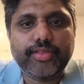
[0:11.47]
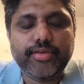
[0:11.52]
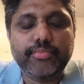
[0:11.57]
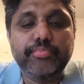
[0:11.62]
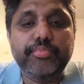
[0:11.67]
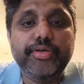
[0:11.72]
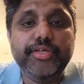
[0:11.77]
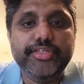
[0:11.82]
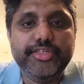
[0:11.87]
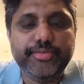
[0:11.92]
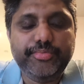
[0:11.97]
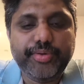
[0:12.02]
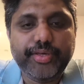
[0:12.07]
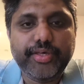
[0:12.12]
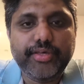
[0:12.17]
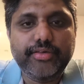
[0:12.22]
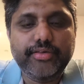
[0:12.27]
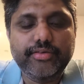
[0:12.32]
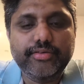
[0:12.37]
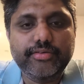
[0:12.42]

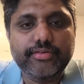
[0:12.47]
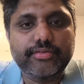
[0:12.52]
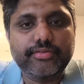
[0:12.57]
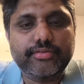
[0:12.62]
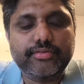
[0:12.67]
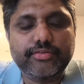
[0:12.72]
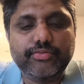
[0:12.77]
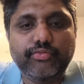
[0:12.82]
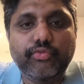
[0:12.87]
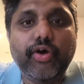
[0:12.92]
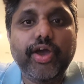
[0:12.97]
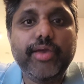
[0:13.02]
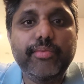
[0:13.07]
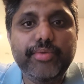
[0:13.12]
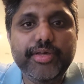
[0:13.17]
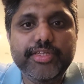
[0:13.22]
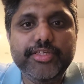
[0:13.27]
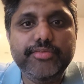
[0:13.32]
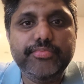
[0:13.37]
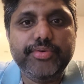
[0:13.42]
BGP, why
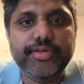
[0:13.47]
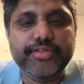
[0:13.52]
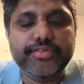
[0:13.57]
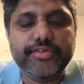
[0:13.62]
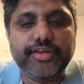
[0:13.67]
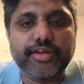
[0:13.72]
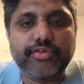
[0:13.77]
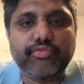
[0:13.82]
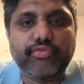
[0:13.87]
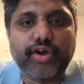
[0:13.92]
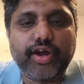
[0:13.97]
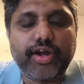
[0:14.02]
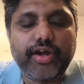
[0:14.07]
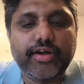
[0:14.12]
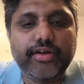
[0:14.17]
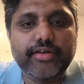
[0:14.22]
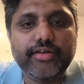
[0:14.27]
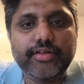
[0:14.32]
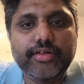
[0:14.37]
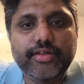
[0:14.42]
BGP is required,